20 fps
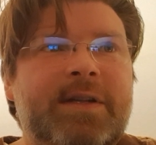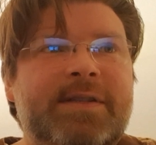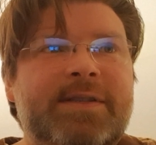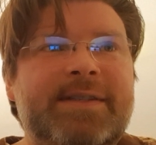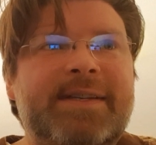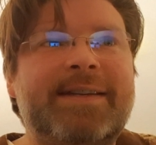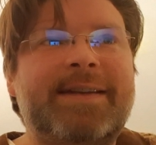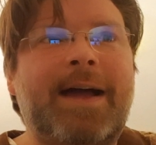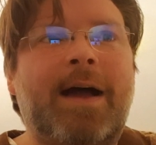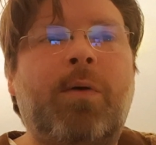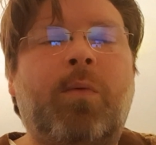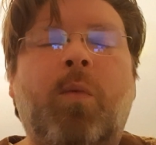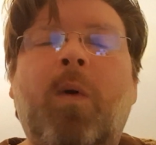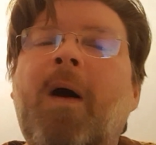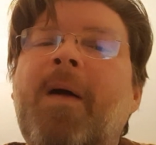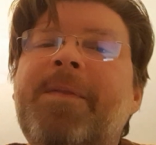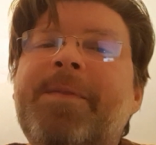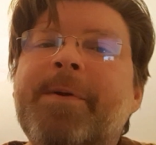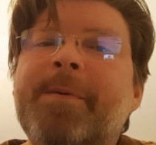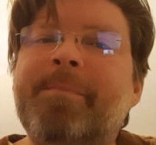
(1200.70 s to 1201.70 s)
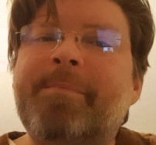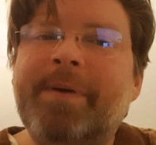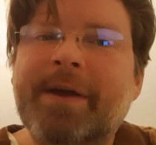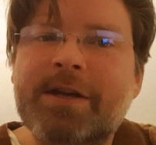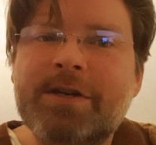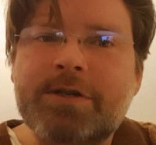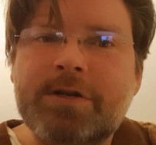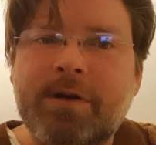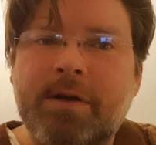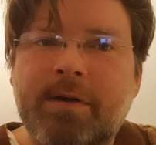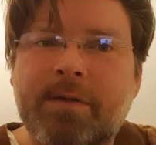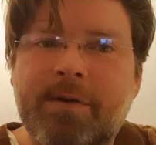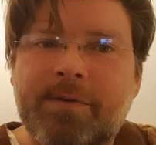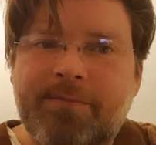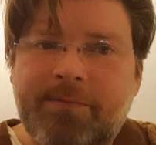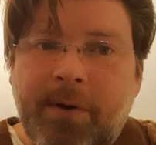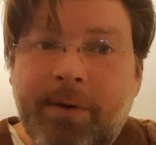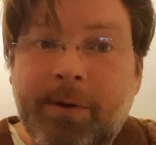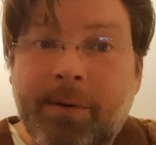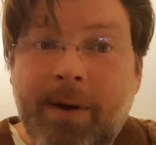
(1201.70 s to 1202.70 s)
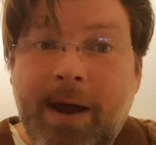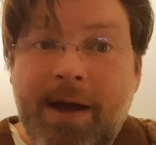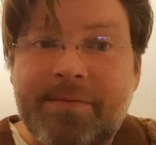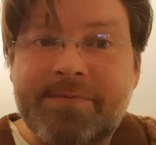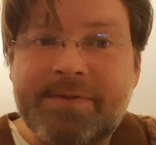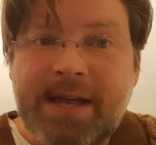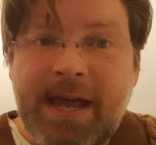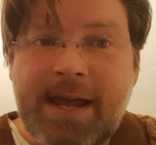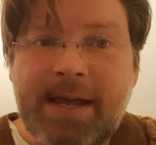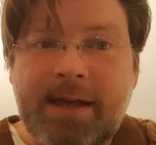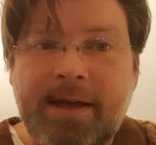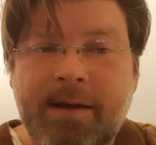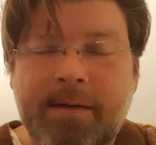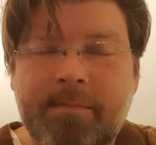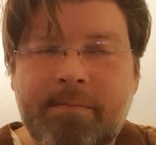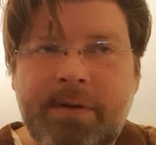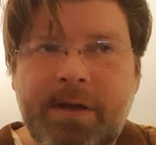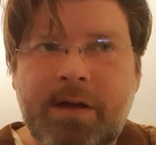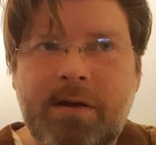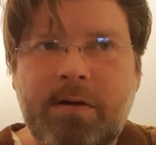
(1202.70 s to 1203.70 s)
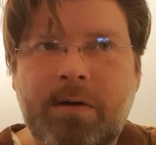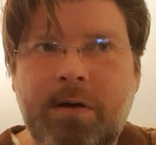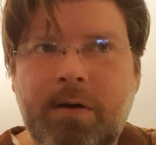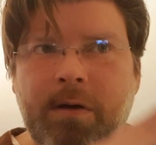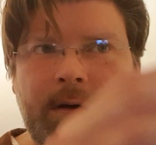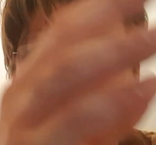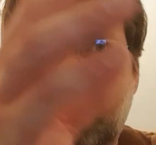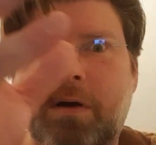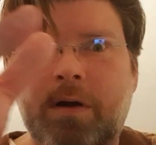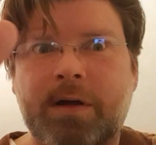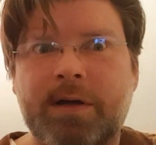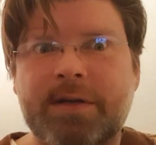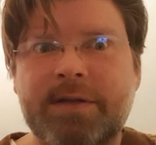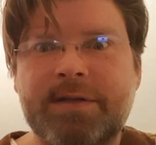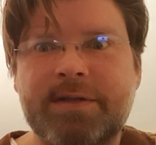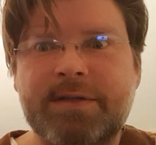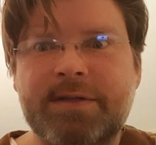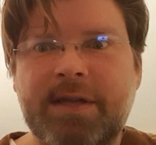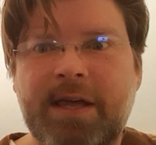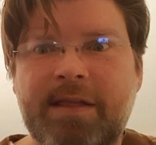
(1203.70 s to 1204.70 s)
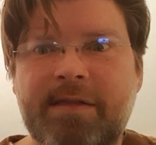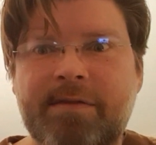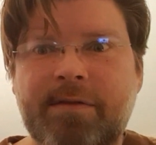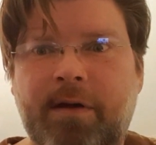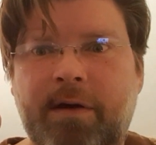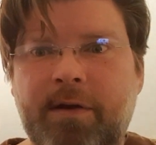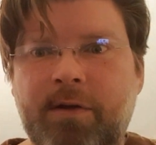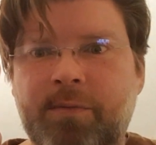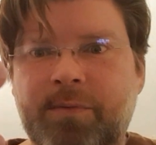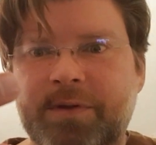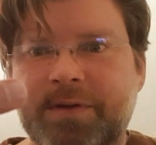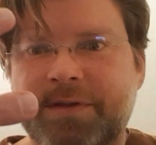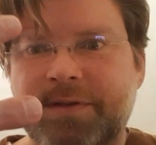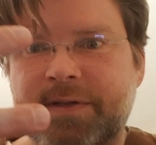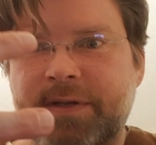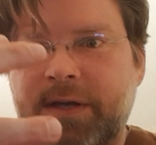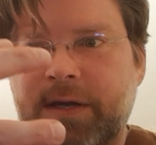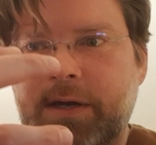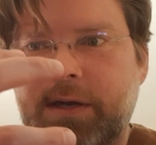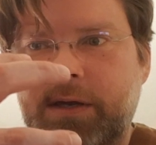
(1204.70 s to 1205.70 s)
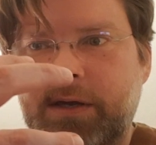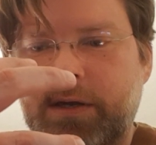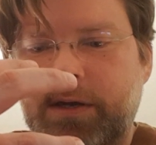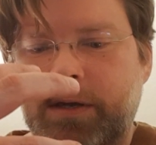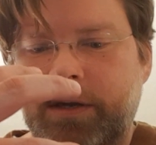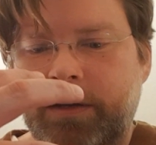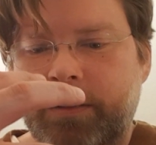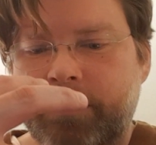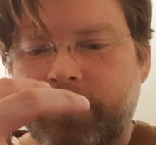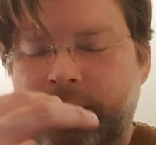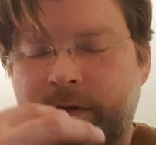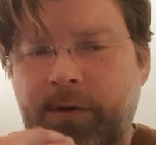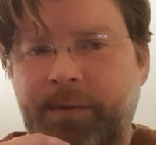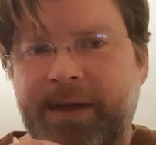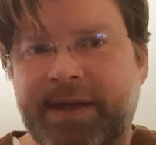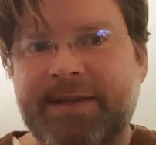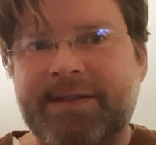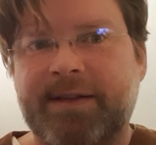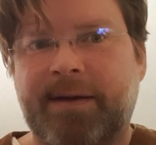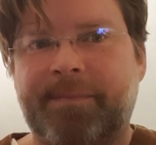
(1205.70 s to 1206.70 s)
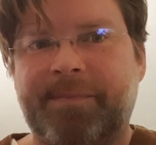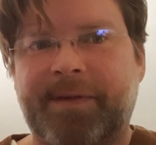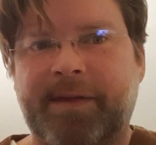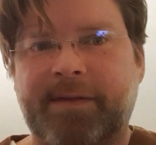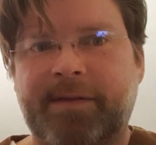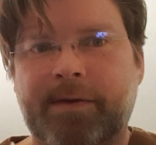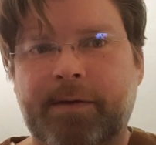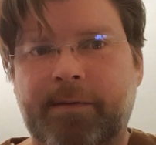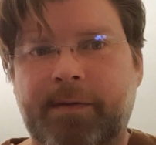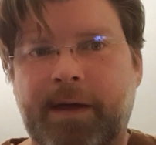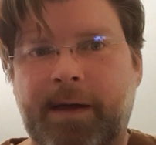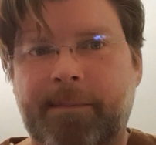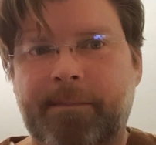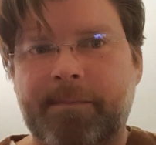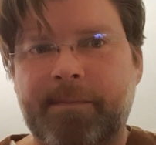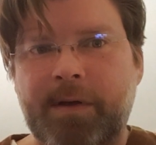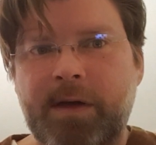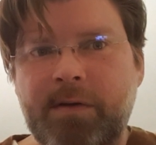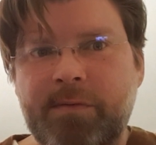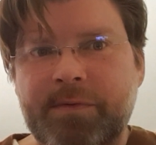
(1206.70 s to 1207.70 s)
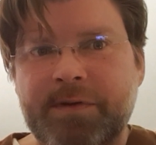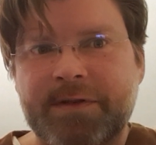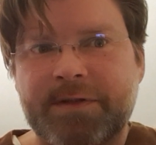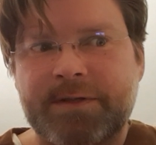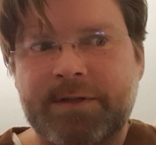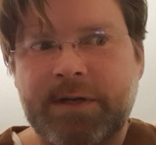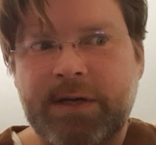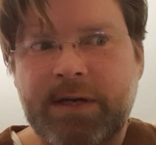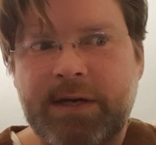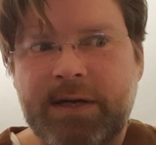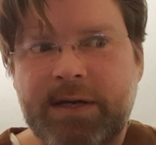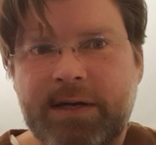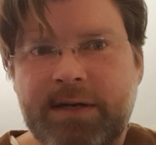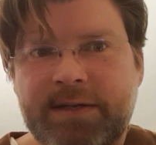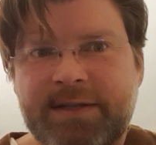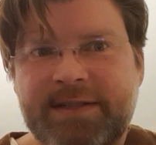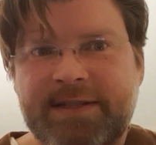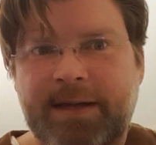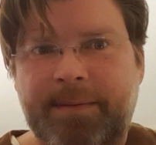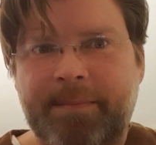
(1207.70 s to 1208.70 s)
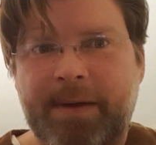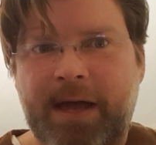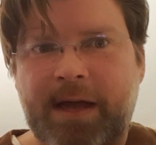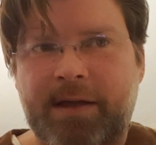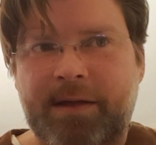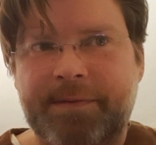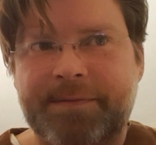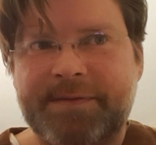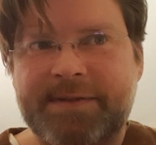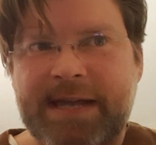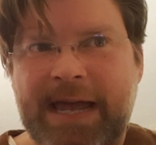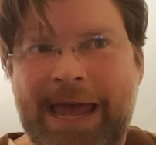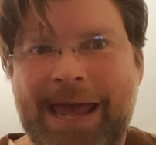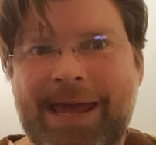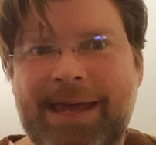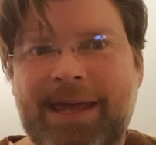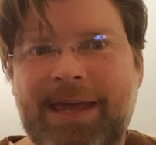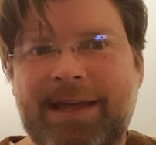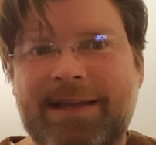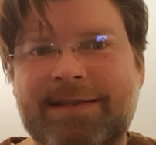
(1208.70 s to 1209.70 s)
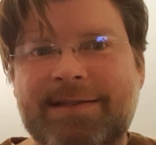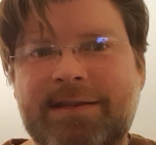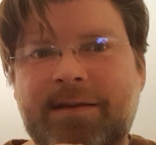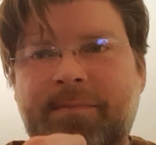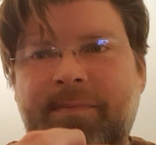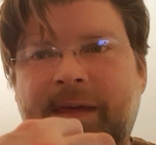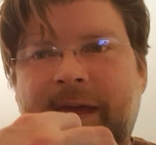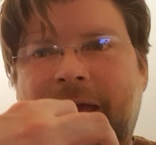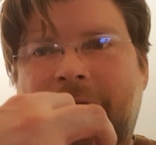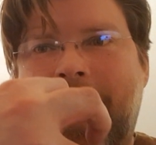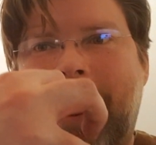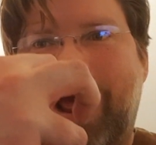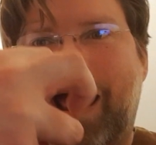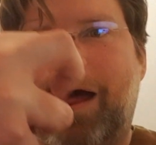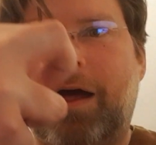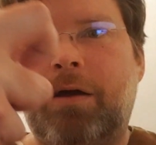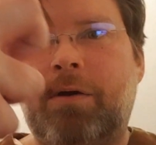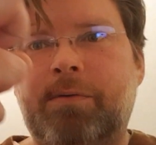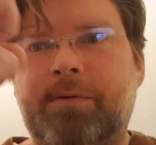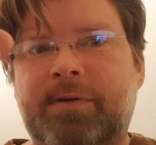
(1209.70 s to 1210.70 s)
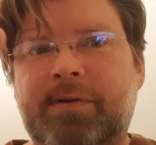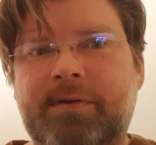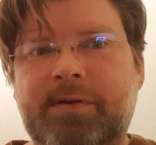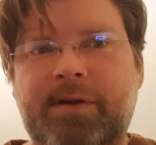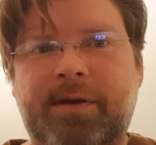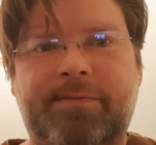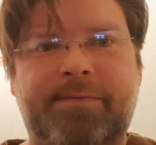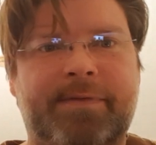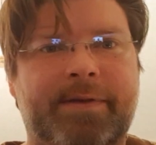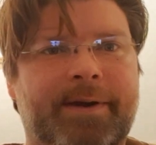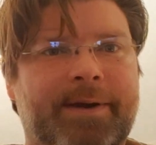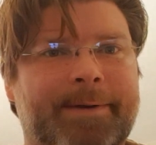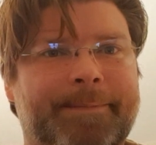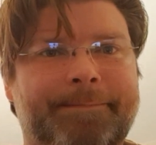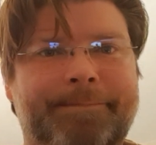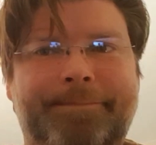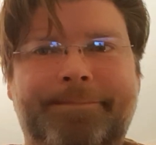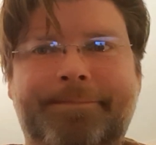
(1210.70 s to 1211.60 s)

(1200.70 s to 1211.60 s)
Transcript: did not want their picture, their photograph taken because they thought it was doing something to them. It was somehow taking something out of their